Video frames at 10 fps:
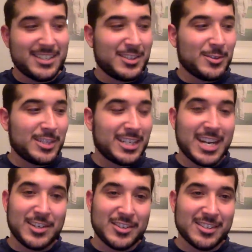doing a
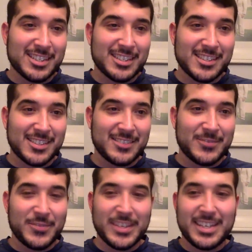nitrous kit. So
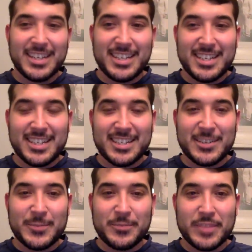
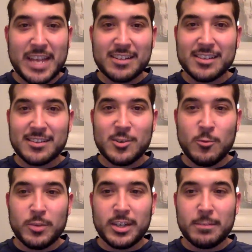that's
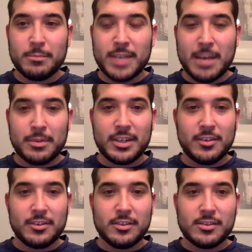hopefully going to happen
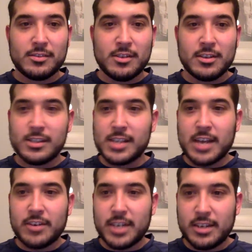here on
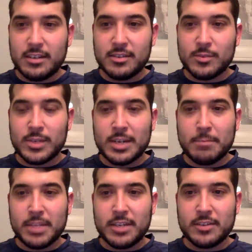Saturday, is when I
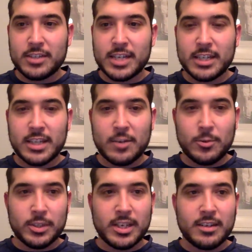plan on taking that
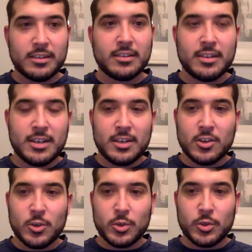whole day to
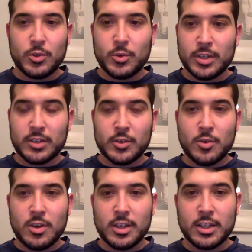go through and do
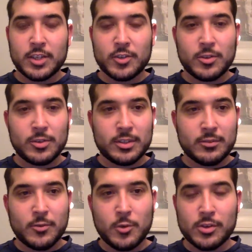all the electrical and,
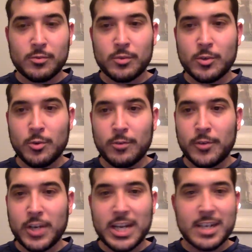of course, record for
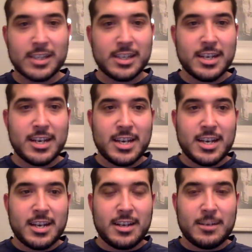you guys.
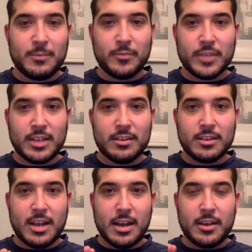
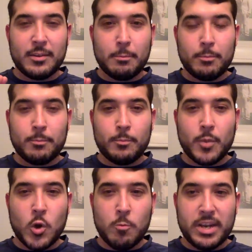I
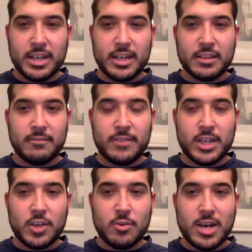hope I can get the
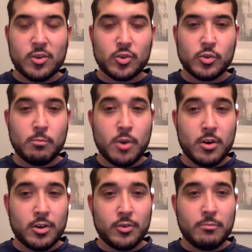video out
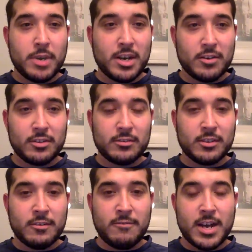tomorrow about
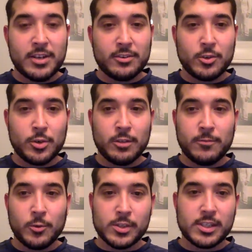doing the
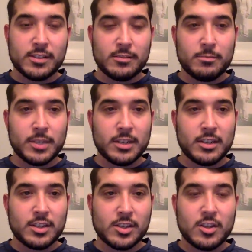fuel system and
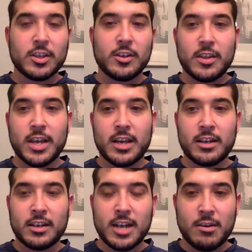installing all that
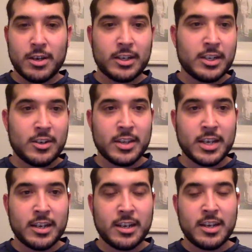and how I did all that,